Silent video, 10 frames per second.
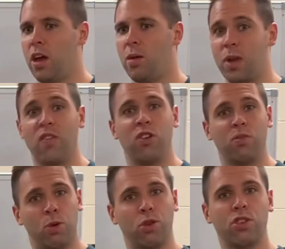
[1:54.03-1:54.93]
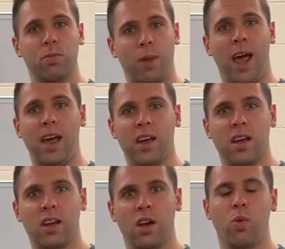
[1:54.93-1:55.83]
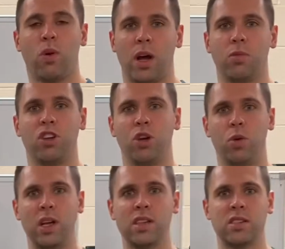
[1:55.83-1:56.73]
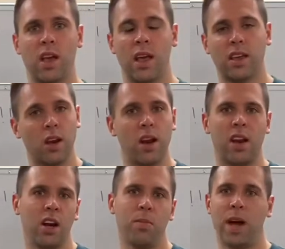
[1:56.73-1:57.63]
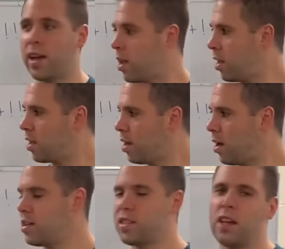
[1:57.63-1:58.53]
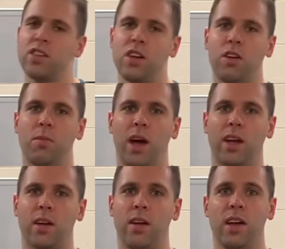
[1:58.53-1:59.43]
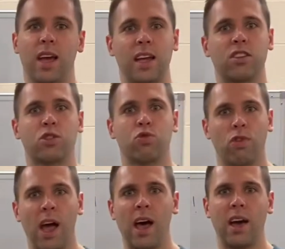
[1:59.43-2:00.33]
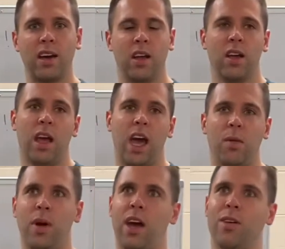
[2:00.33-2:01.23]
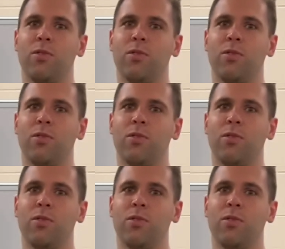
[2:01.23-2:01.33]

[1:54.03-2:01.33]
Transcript: if you pulled your back, what I would do is get on an air bike, get on a stationary bike, and just ride at about